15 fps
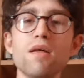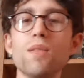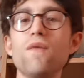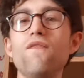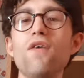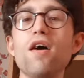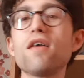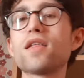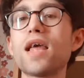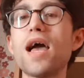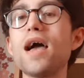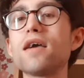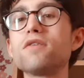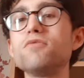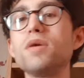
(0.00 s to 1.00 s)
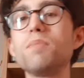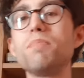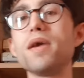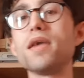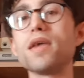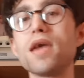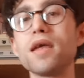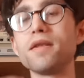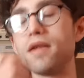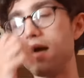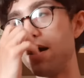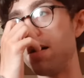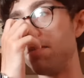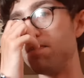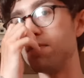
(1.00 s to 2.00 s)
The first category being
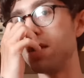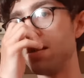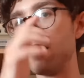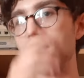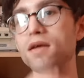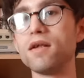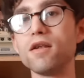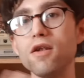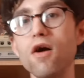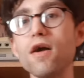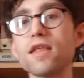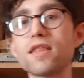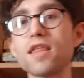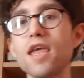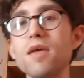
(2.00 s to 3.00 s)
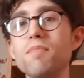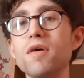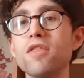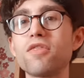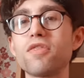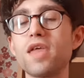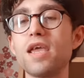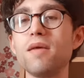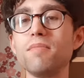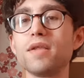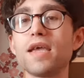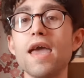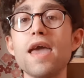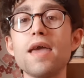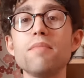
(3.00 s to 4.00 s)
lightsaber
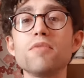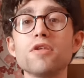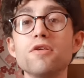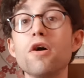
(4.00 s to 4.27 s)
themed games,